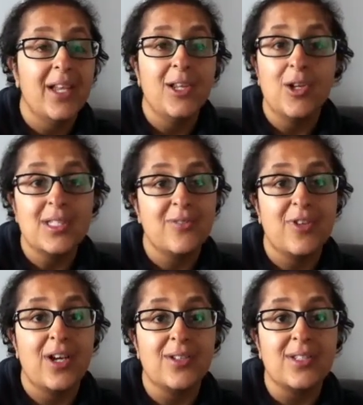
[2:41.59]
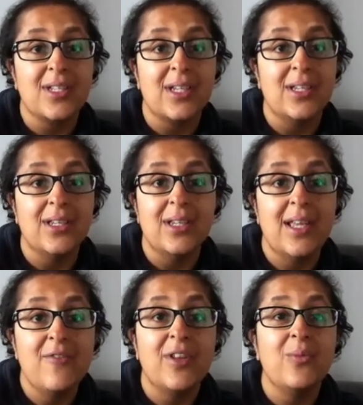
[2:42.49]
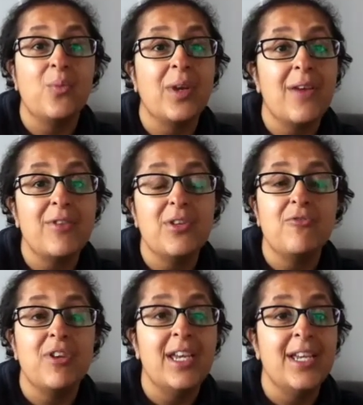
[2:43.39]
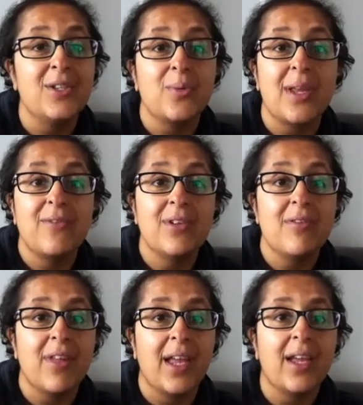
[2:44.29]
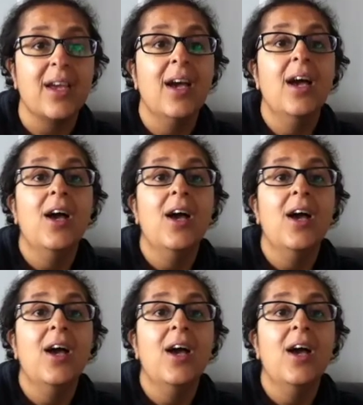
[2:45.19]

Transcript: lots of girls can live, and whatever you read or whatever you think,